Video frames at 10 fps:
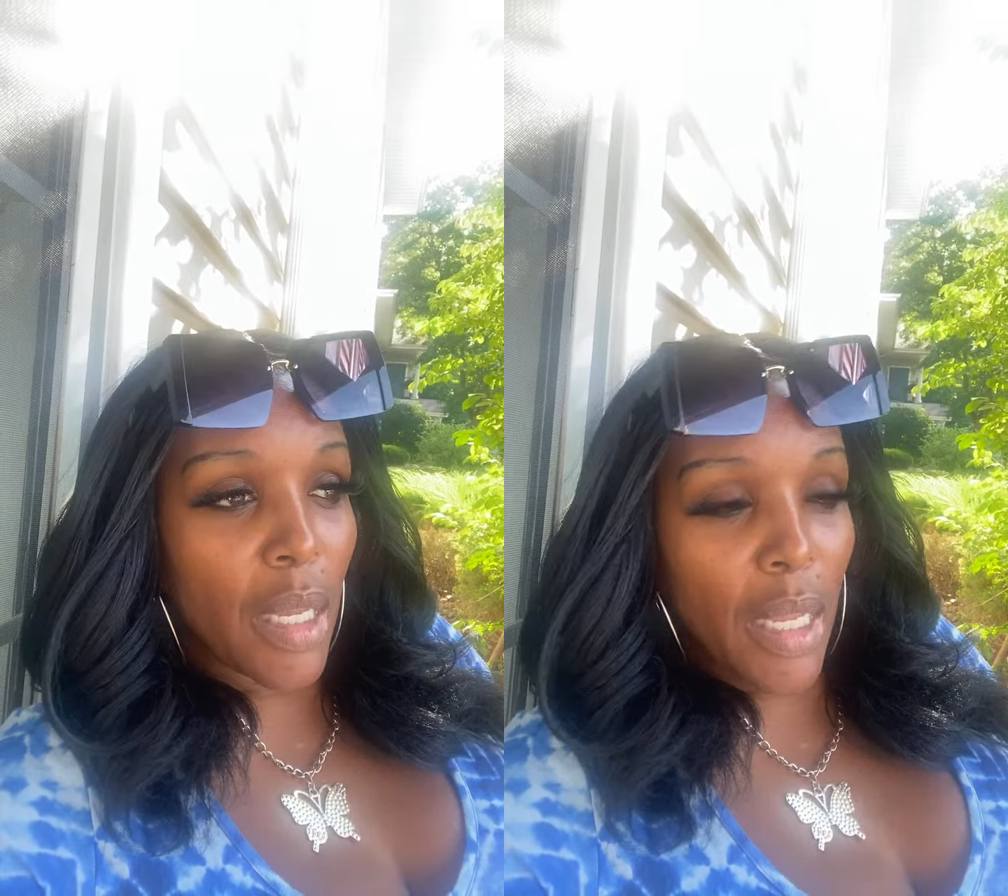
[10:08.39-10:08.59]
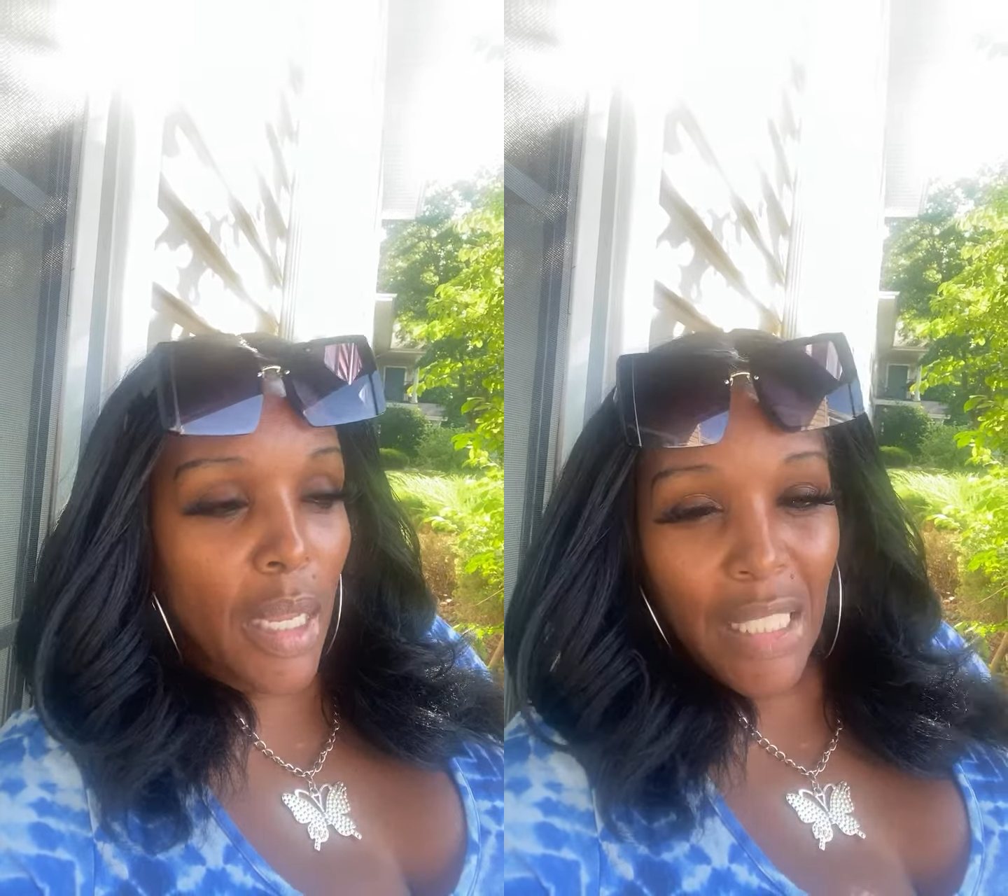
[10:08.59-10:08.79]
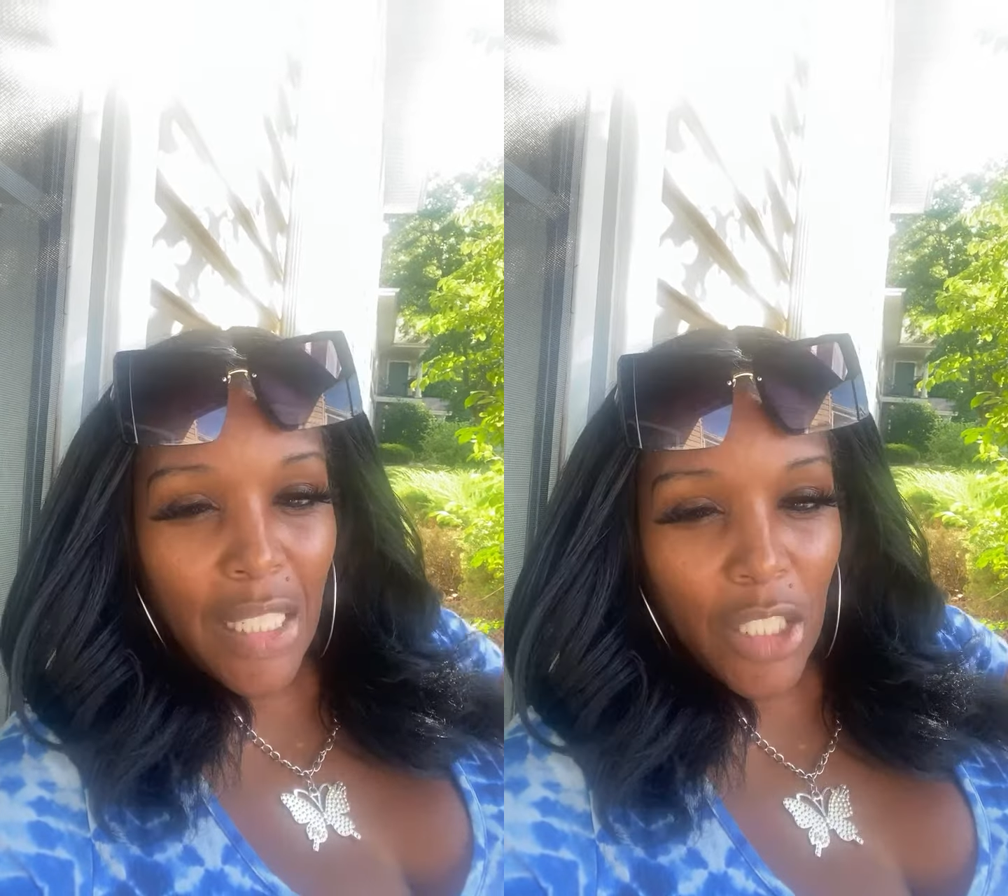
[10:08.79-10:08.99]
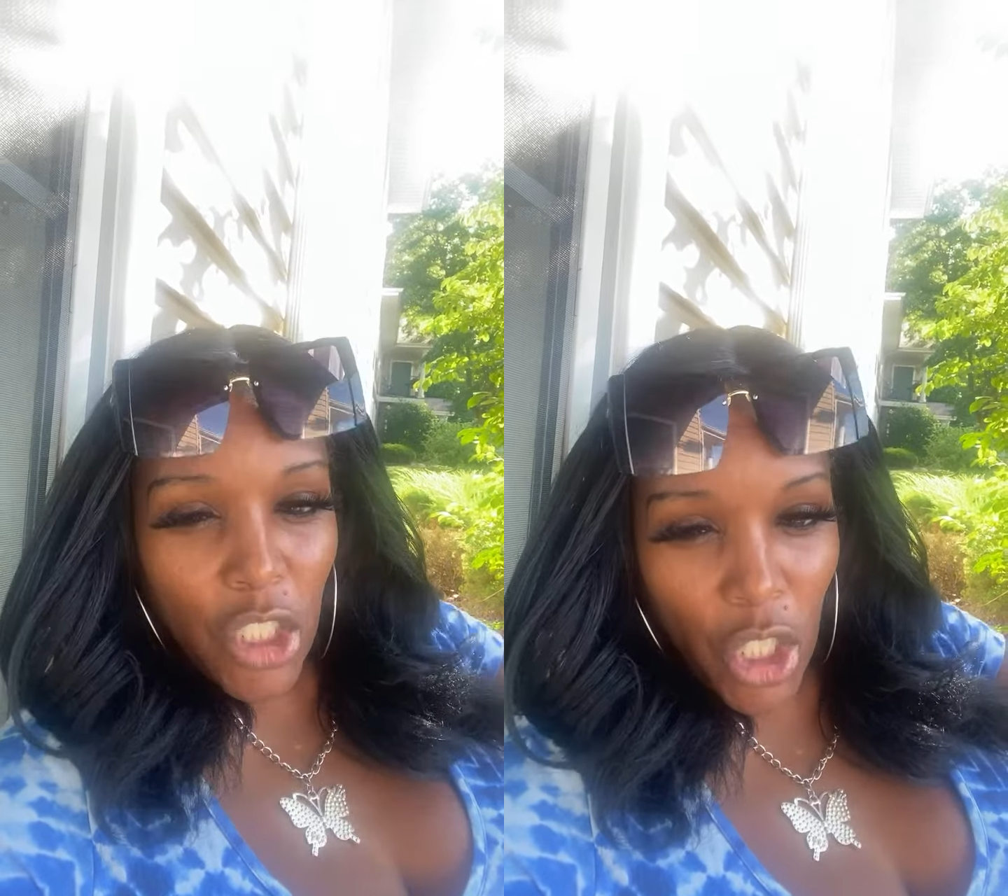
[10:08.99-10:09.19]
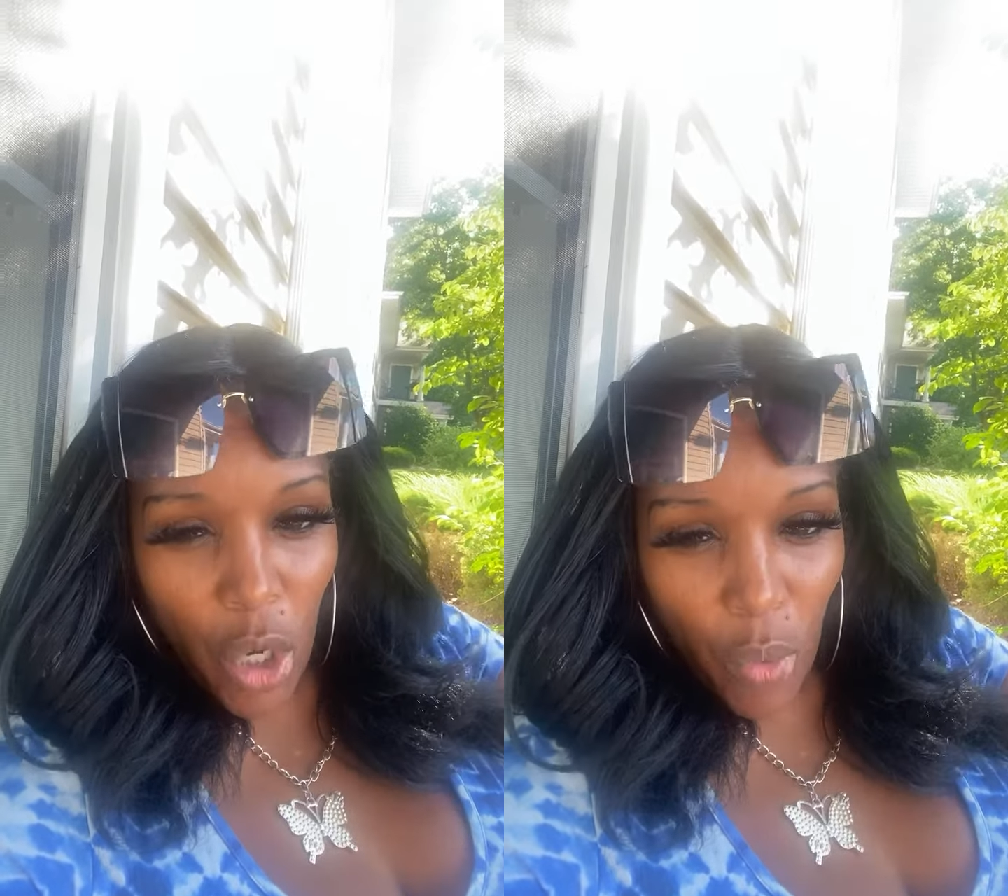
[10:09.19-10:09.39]
he did a
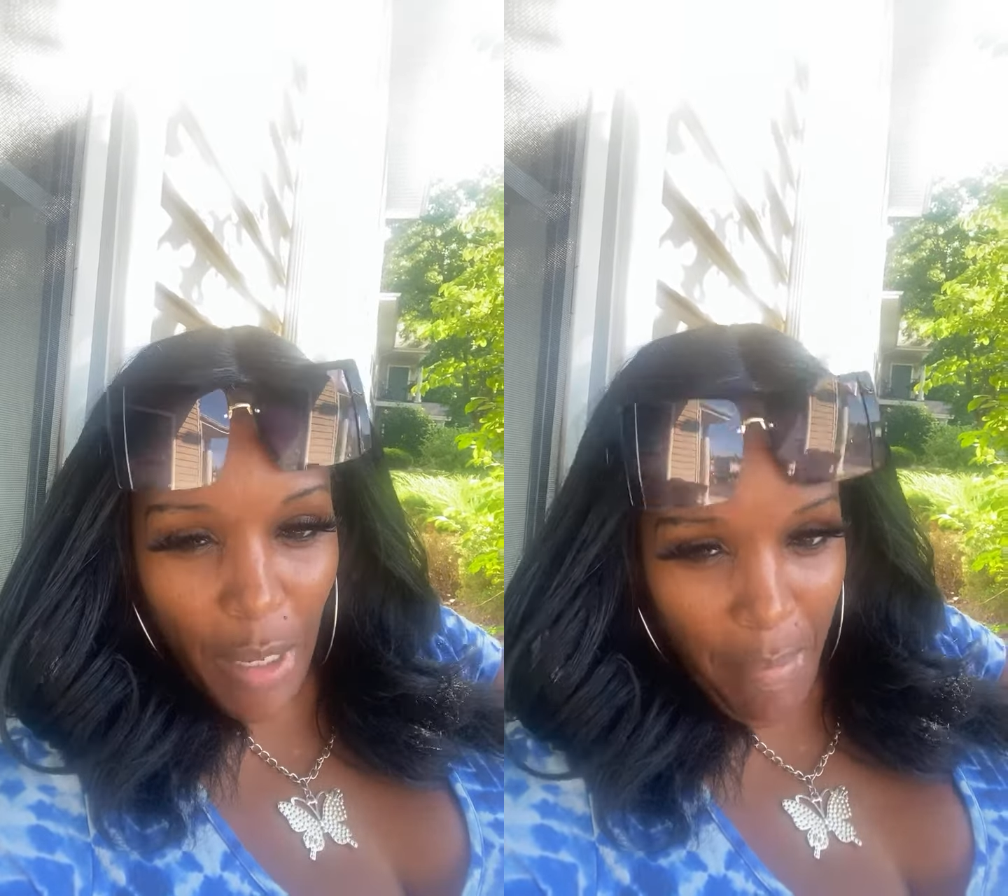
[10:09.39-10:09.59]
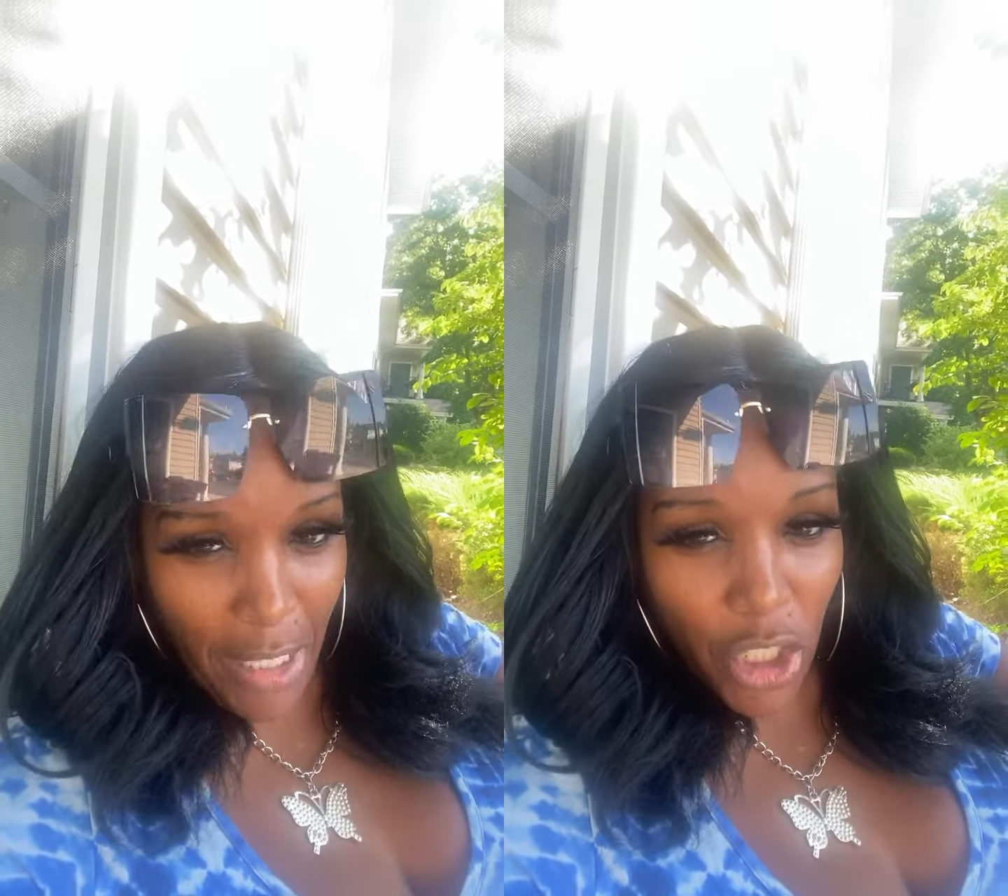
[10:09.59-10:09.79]
joke. He made